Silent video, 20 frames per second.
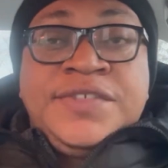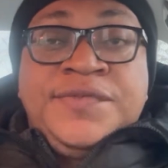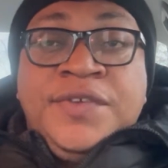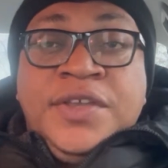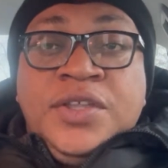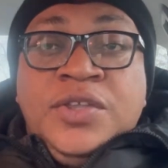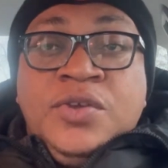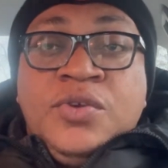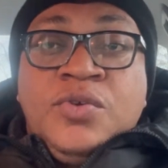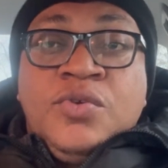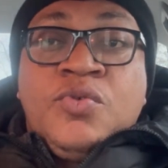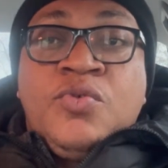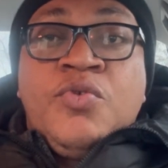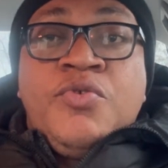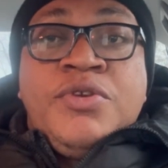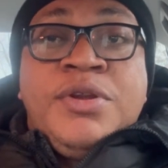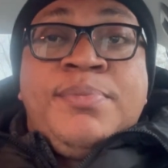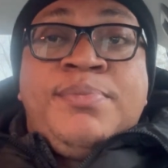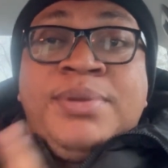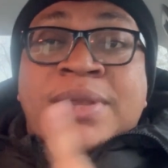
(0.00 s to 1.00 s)
video,
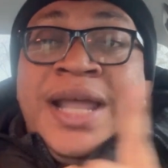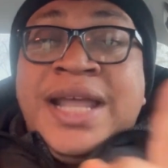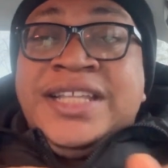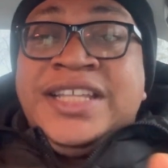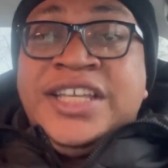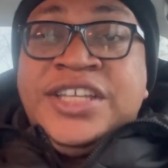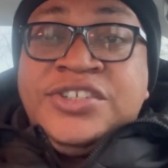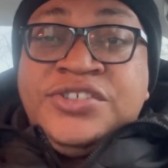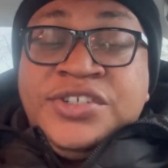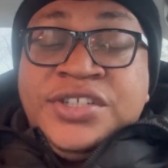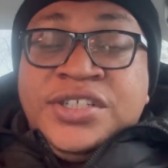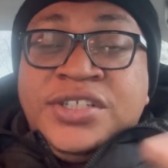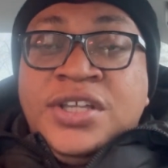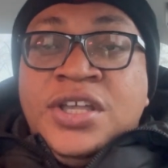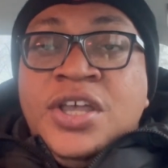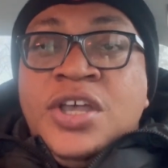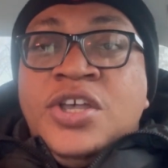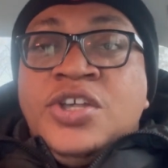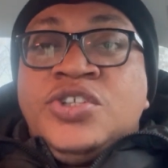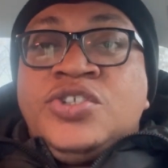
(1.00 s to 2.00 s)
who replied Eedris.
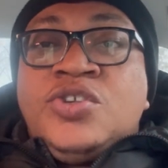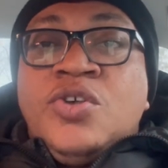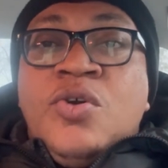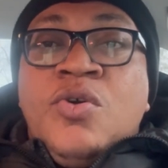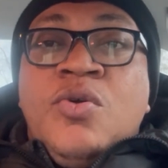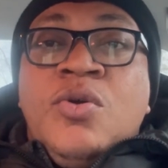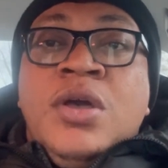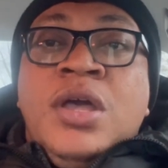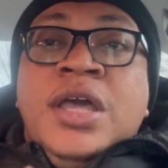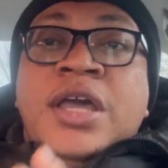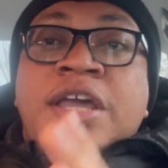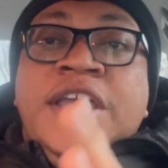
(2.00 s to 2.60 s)
So